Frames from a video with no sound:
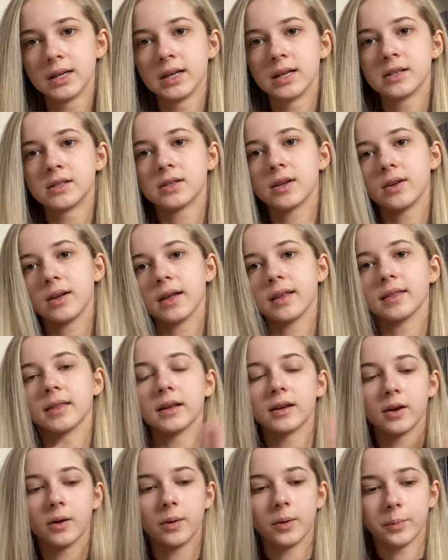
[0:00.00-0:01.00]
So yeah, they
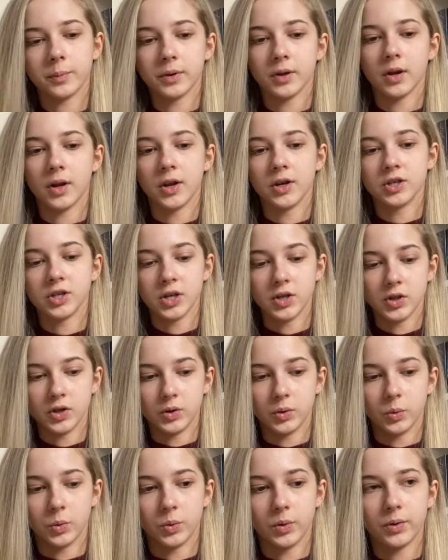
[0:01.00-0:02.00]
go up to the
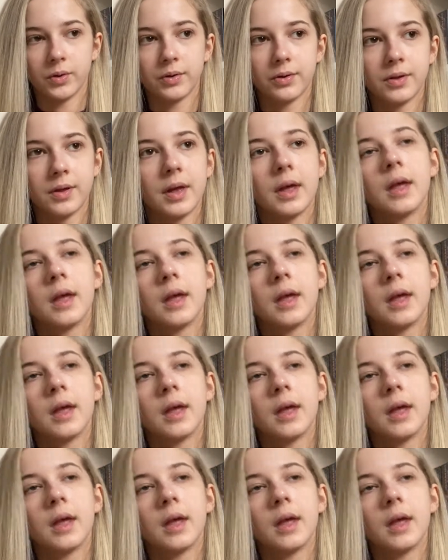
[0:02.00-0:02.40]
north